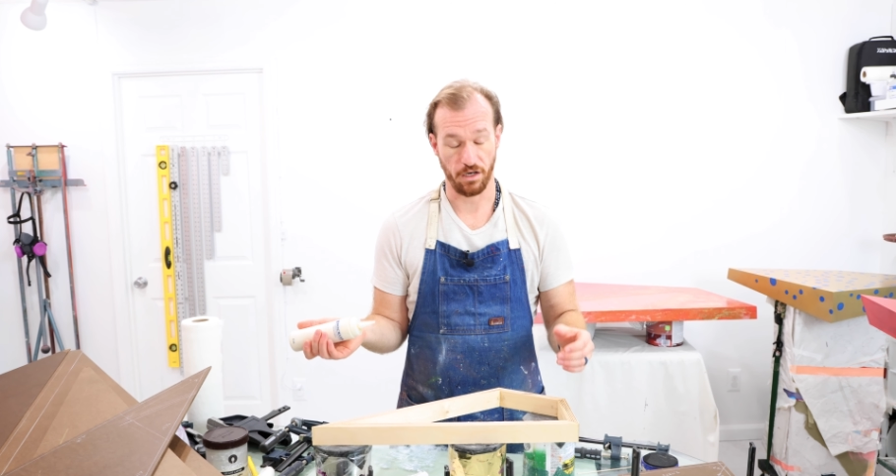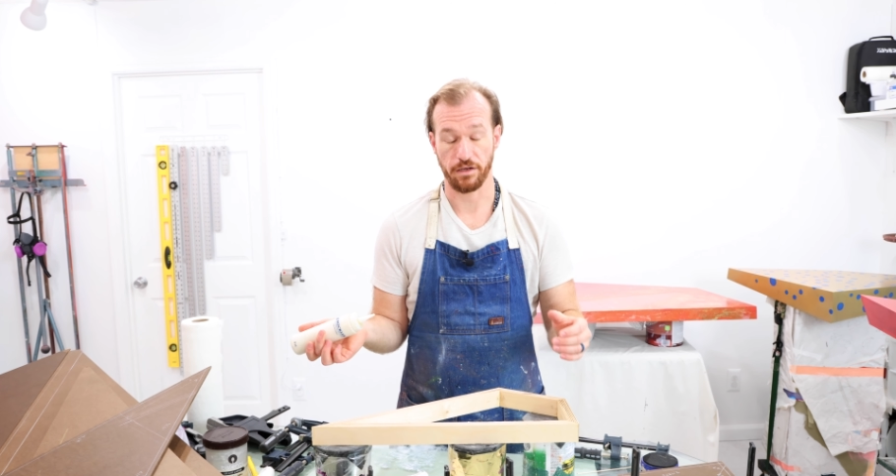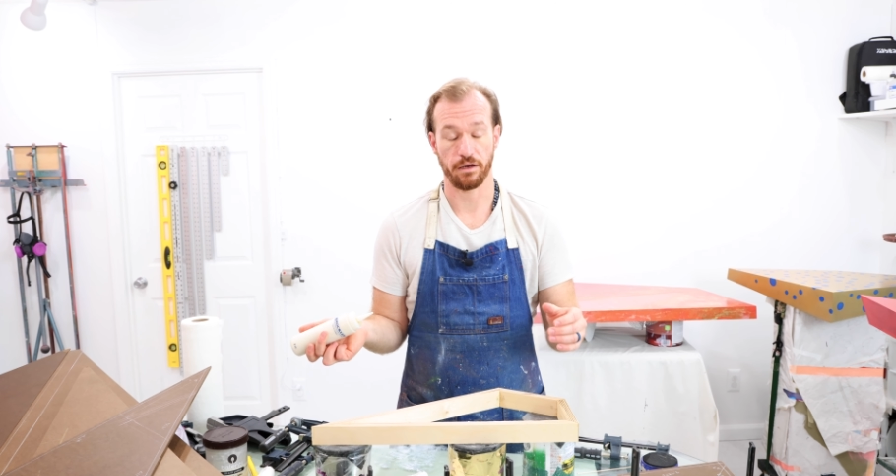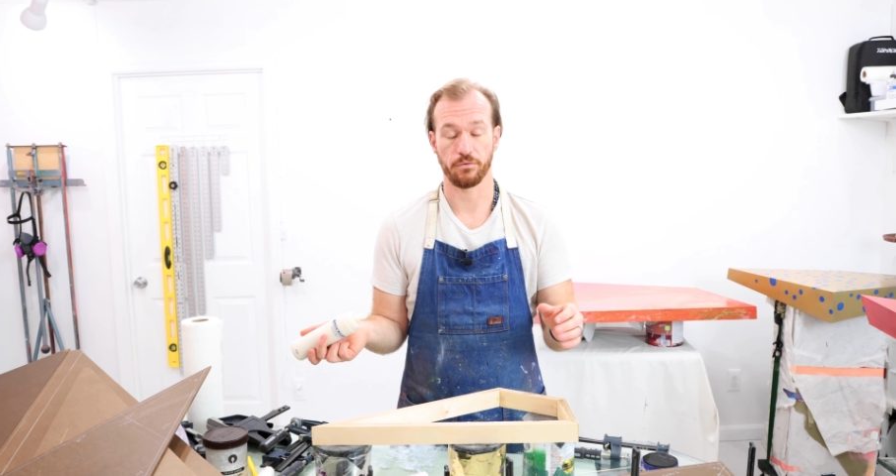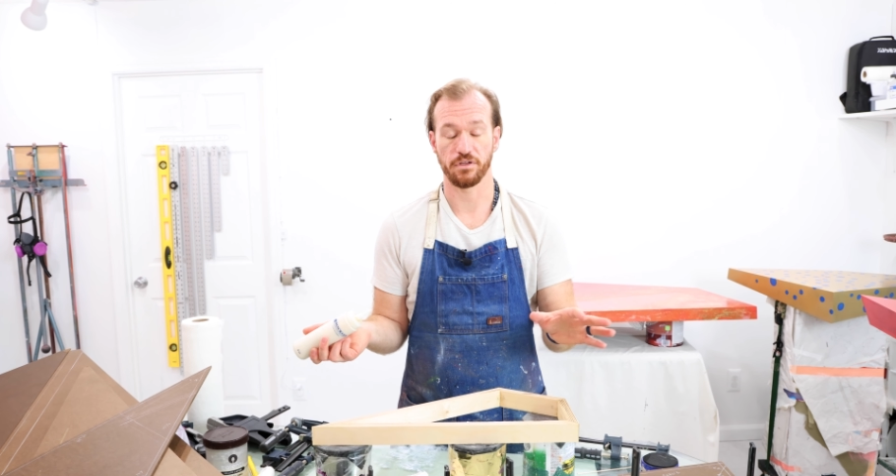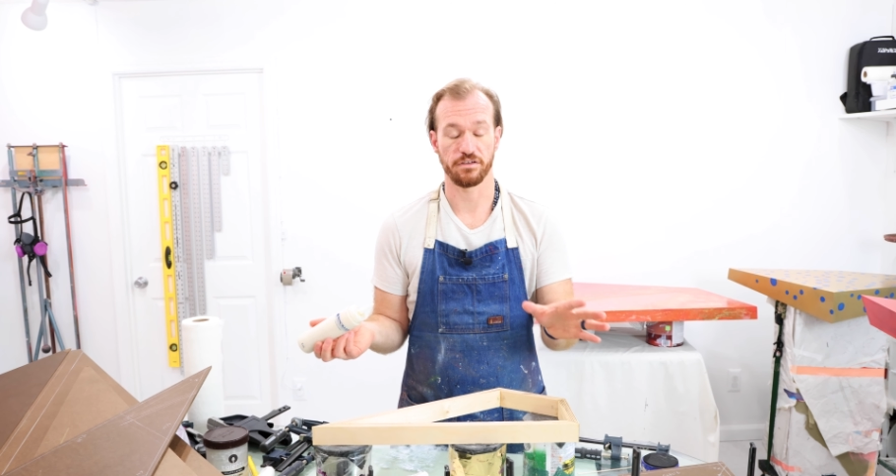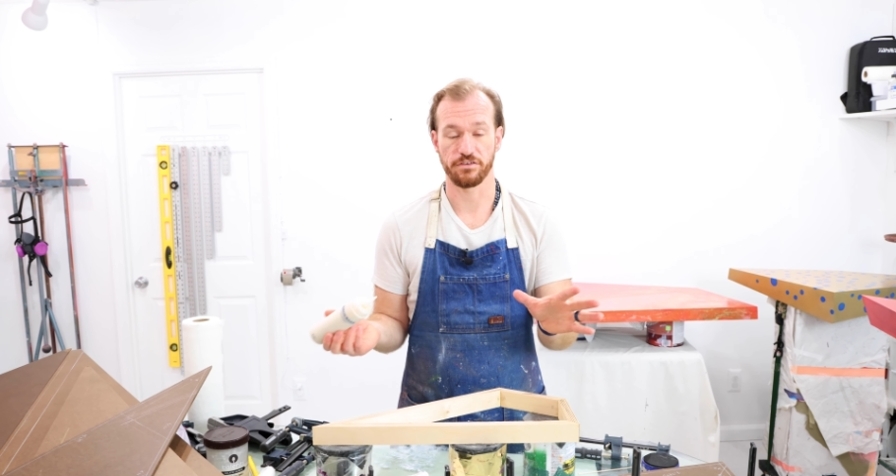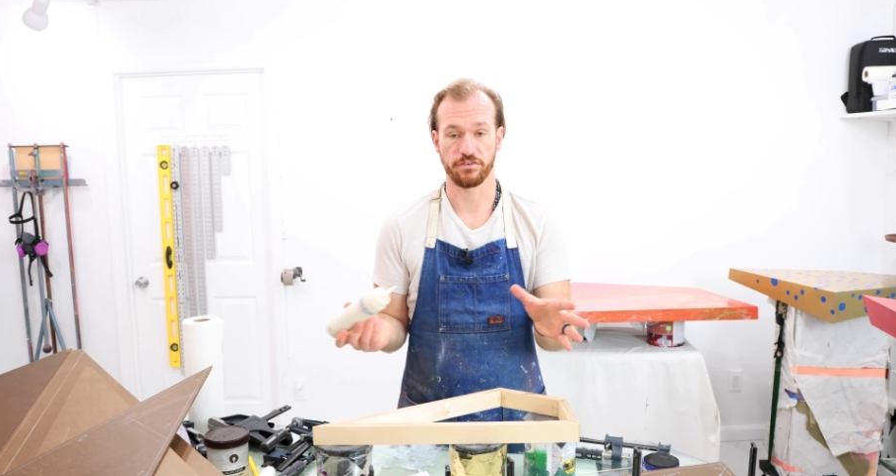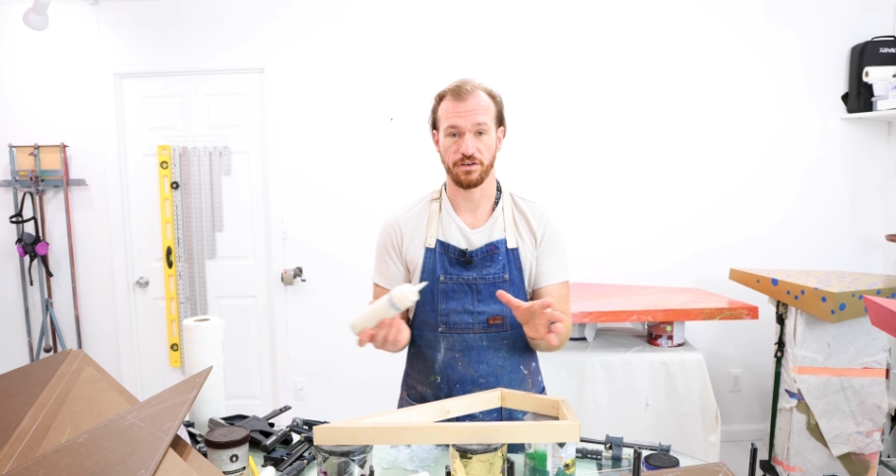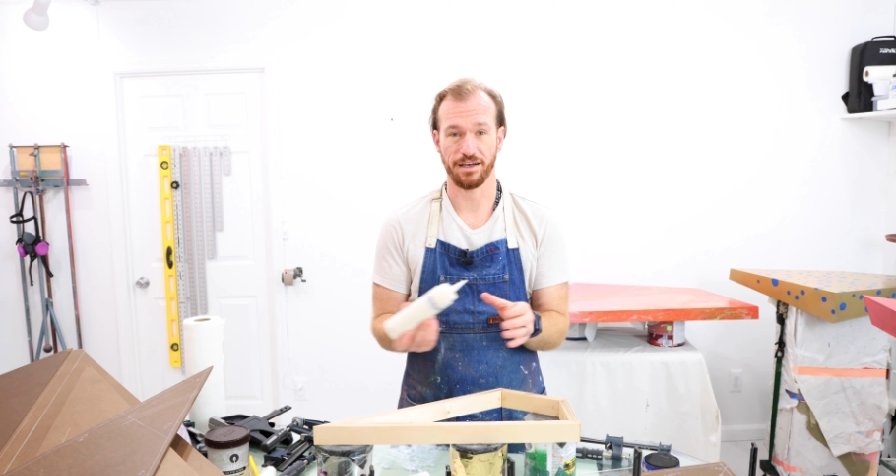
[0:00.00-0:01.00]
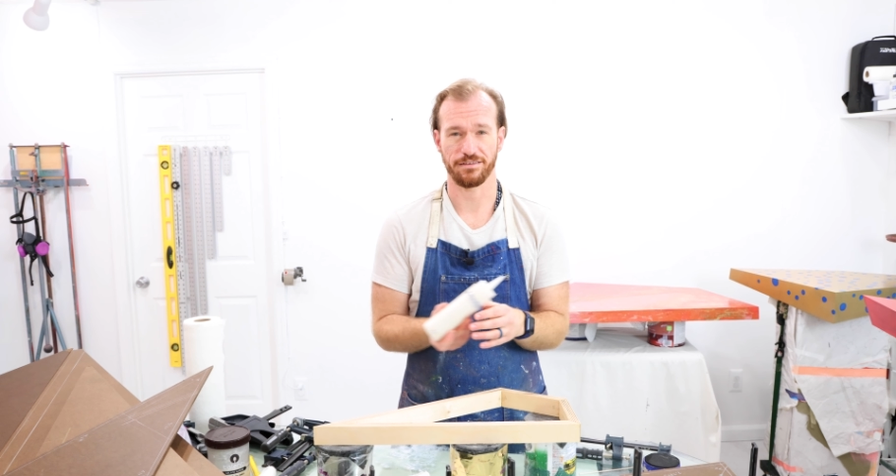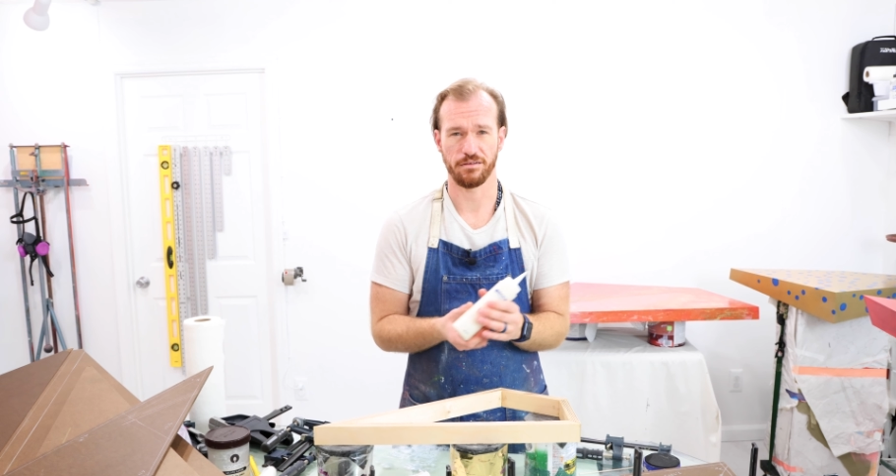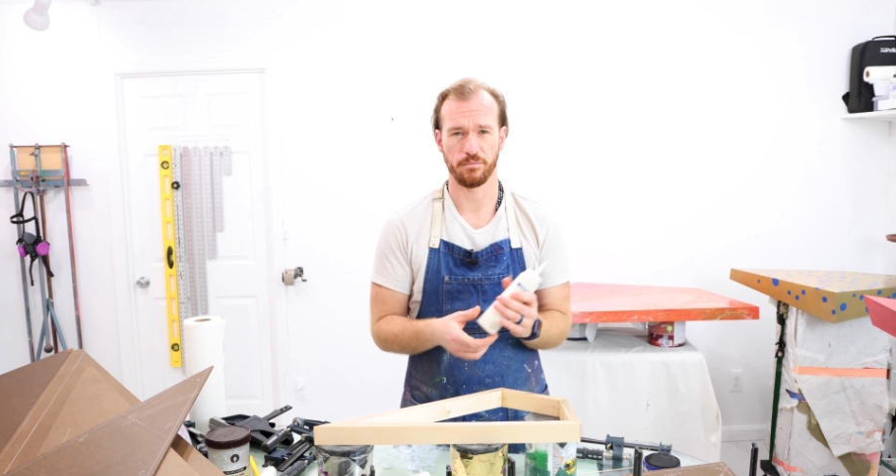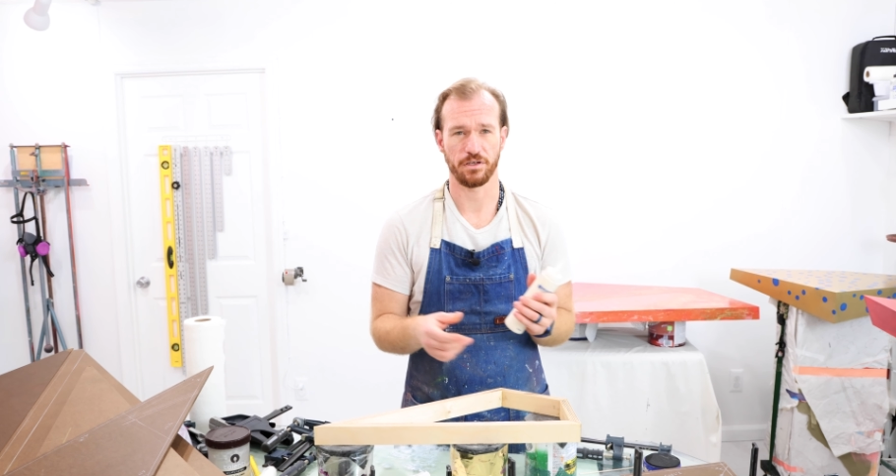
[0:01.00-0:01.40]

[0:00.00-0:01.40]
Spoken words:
I got really distracted